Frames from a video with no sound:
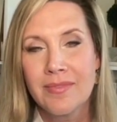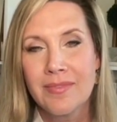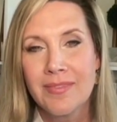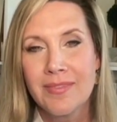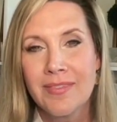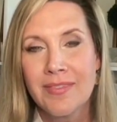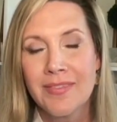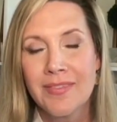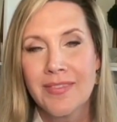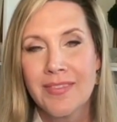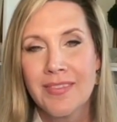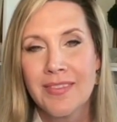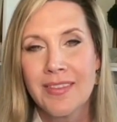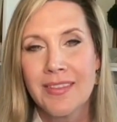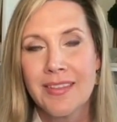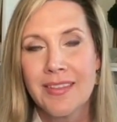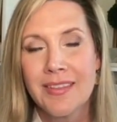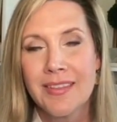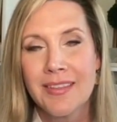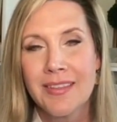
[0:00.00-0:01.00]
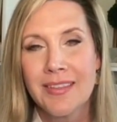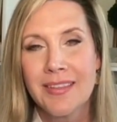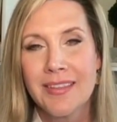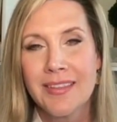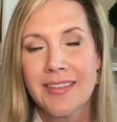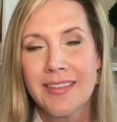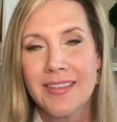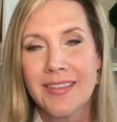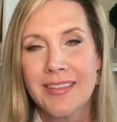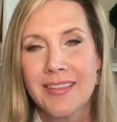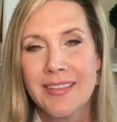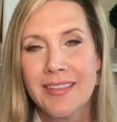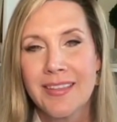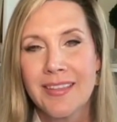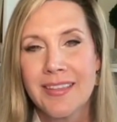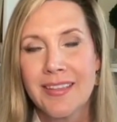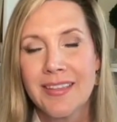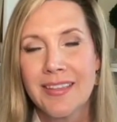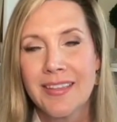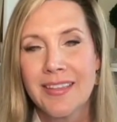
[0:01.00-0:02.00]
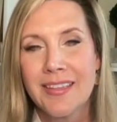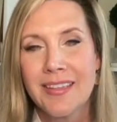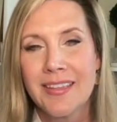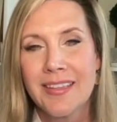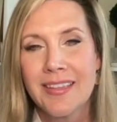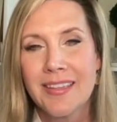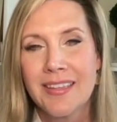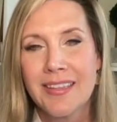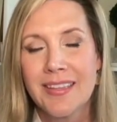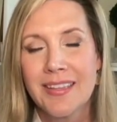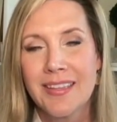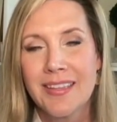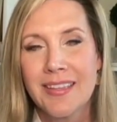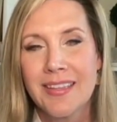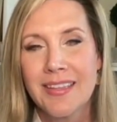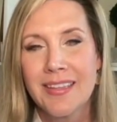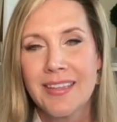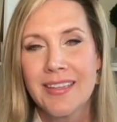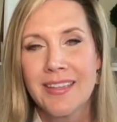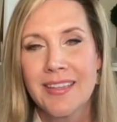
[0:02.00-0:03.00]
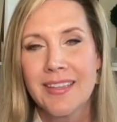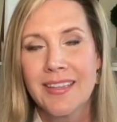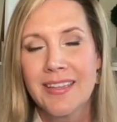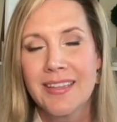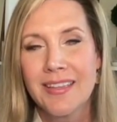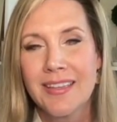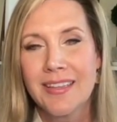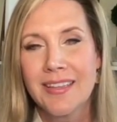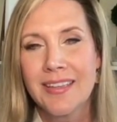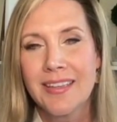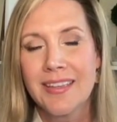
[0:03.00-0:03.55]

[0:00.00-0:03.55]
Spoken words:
(not speaking)